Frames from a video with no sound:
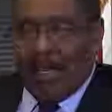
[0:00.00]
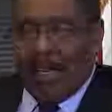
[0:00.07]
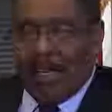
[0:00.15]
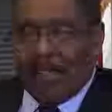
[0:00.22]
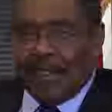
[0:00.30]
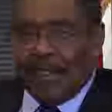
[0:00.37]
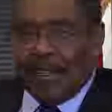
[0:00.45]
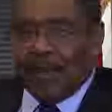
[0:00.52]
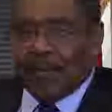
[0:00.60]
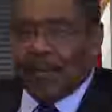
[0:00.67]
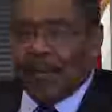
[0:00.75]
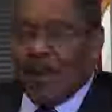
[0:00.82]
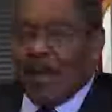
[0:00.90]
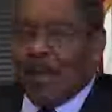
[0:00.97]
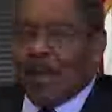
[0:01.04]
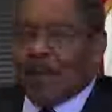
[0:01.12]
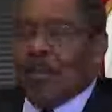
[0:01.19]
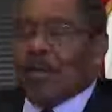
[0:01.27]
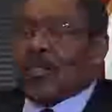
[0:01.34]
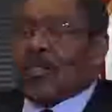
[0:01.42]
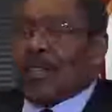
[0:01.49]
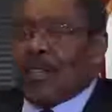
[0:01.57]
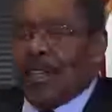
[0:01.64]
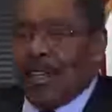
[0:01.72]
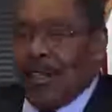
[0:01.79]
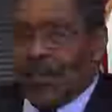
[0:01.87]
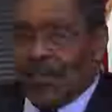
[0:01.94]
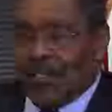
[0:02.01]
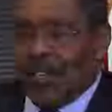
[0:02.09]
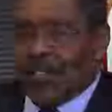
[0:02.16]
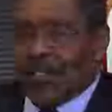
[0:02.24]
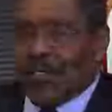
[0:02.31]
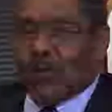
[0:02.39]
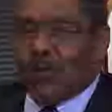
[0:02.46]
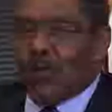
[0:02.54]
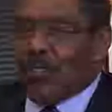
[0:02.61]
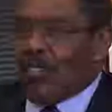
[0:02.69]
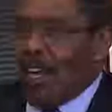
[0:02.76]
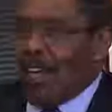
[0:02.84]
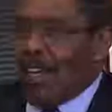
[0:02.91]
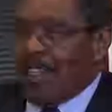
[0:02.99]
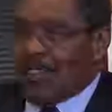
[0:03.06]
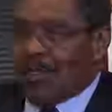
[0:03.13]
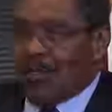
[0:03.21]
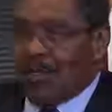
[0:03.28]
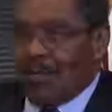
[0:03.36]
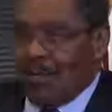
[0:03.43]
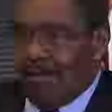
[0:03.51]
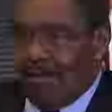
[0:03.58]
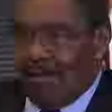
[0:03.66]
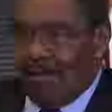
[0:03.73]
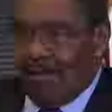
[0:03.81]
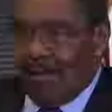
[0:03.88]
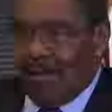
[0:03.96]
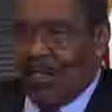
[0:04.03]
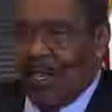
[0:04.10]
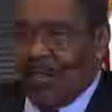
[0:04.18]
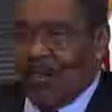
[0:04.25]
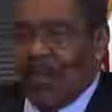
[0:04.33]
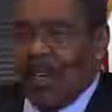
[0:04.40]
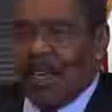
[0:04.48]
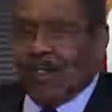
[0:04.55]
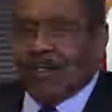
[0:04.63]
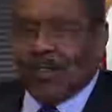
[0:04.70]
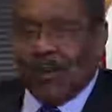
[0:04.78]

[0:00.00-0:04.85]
and most of the other justices were Giants or Jets fans.